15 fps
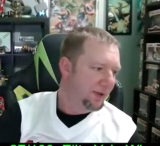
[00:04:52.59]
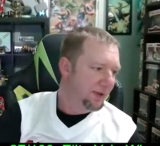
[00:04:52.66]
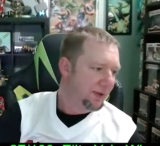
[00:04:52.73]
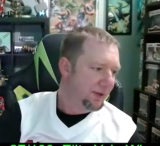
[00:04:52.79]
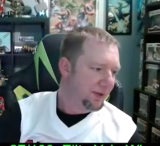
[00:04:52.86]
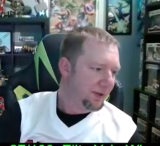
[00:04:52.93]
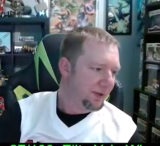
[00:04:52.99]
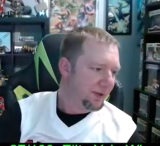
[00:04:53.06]

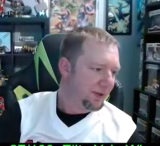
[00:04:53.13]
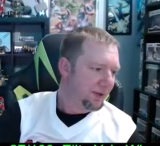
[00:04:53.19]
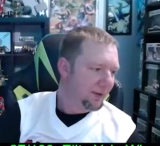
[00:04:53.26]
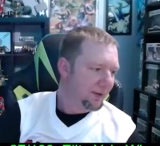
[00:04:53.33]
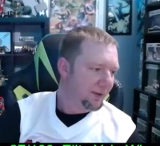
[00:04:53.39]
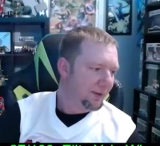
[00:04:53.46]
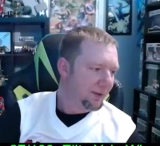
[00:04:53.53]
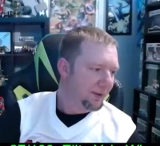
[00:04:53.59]

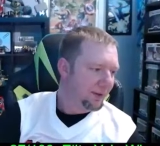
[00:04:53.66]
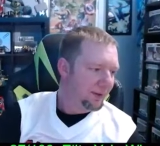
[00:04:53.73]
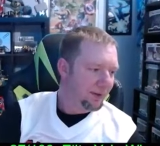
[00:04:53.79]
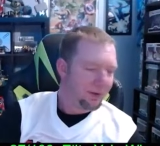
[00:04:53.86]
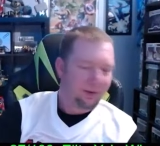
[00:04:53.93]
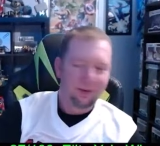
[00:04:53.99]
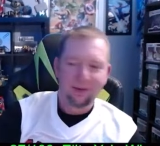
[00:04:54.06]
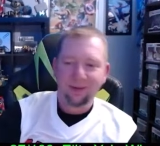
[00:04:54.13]

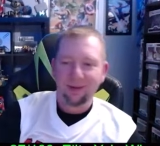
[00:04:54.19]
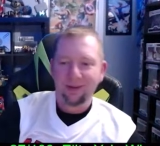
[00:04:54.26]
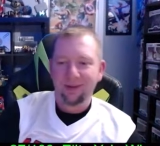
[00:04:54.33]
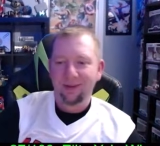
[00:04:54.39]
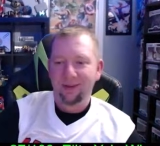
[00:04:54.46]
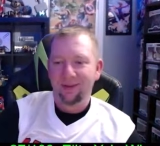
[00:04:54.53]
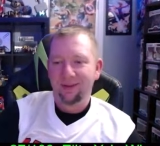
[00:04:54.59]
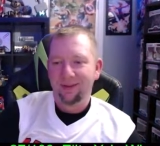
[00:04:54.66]

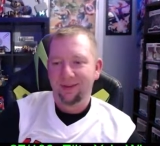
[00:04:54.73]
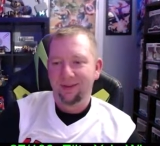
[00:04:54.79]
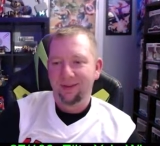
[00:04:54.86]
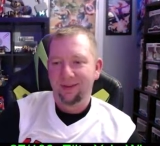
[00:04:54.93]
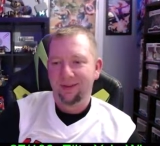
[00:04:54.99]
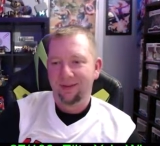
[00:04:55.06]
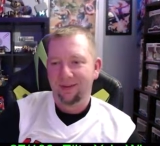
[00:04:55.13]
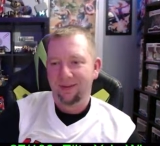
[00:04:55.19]

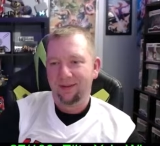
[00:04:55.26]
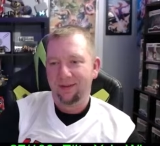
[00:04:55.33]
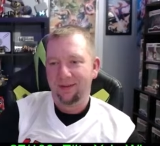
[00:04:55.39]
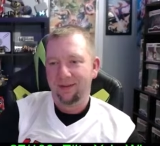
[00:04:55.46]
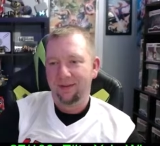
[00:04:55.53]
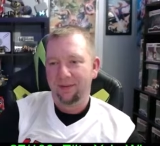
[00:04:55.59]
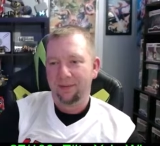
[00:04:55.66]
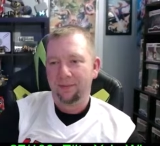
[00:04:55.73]

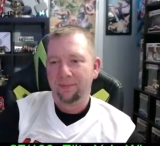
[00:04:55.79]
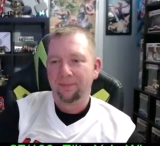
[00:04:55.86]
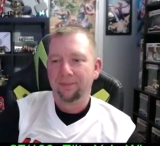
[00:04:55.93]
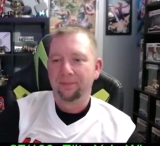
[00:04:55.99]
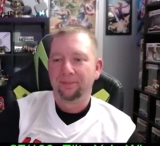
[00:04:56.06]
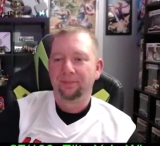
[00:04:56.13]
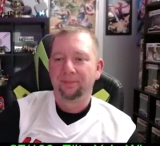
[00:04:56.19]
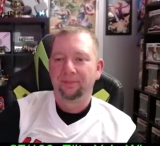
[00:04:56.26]

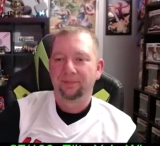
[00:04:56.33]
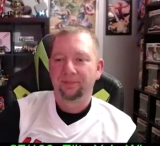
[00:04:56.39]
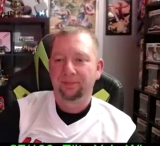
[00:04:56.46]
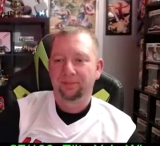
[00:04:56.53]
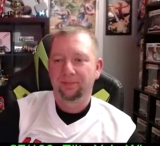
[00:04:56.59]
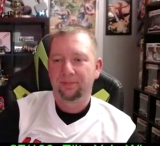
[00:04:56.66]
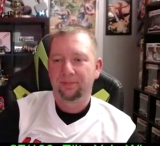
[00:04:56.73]
No one is speaking in this clip.